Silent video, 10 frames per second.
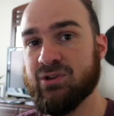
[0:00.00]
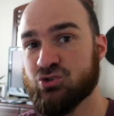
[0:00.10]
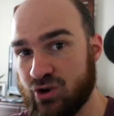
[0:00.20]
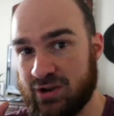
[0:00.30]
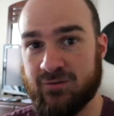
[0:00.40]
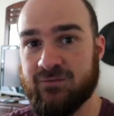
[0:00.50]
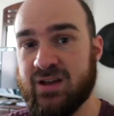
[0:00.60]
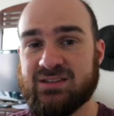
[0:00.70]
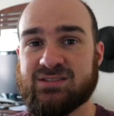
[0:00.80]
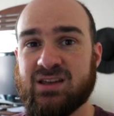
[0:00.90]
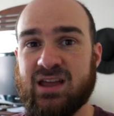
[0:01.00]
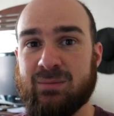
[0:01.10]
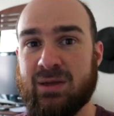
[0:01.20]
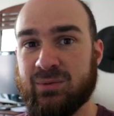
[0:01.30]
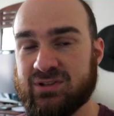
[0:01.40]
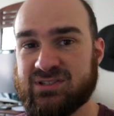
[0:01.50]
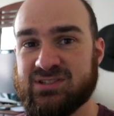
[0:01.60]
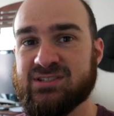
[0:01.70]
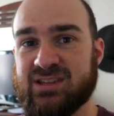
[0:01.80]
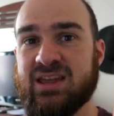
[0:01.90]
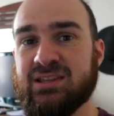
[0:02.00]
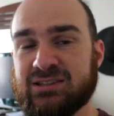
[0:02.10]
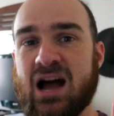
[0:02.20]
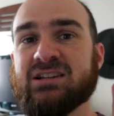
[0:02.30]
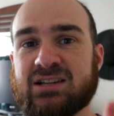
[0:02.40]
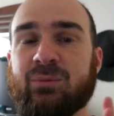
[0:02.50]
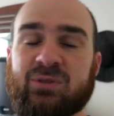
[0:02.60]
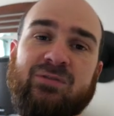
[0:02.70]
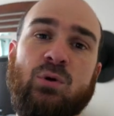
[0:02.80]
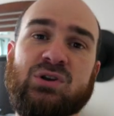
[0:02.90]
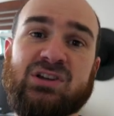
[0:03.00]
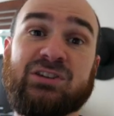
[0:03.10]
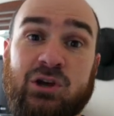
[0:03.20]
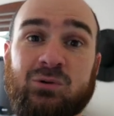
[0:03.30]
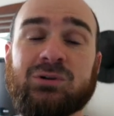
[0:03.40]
to track your face and be able to stay locked on with the focus on you.